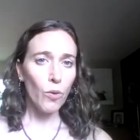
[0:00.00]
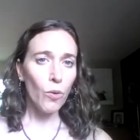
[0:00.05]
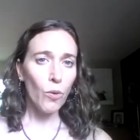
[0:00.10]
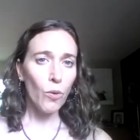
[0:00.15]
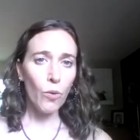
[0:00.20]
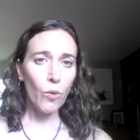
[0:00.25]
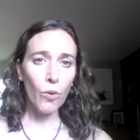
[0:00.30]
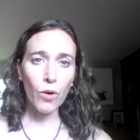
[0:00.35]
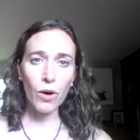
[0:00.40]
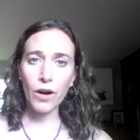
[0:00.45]

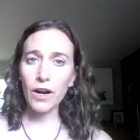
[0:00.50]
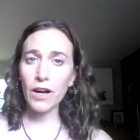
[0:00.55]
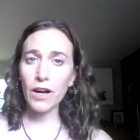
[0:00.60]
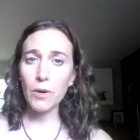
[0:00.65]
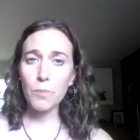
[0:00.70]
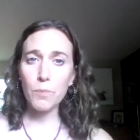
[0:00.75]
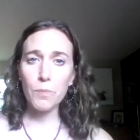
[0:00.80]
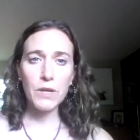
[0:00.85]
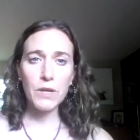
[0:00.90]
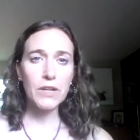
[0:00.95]

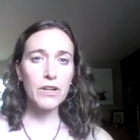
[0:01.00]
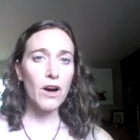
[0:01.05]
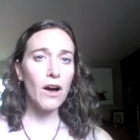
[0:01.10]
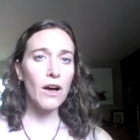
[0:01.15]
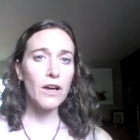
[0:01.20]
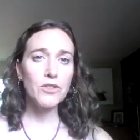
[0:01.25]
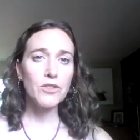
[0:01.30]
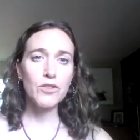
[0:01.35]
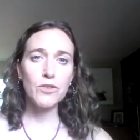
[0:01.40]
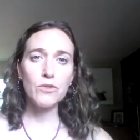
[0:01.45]
or
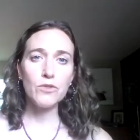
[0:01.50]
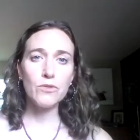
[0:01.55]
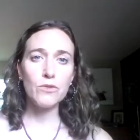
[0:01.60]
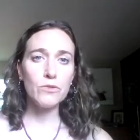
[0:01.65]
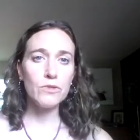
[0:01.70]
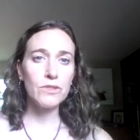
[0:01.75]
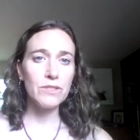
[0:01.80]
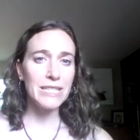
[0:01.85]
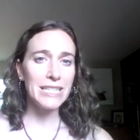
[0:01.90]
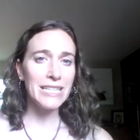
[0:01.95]
because
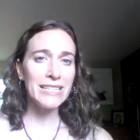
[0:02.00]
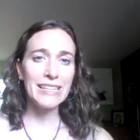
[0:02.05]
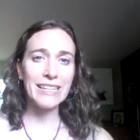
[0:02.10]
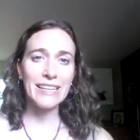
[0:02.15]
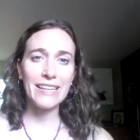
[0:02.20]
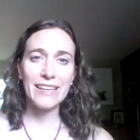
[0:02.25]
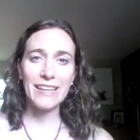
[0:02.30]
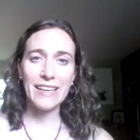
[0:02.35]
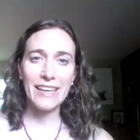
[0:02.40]
you didn't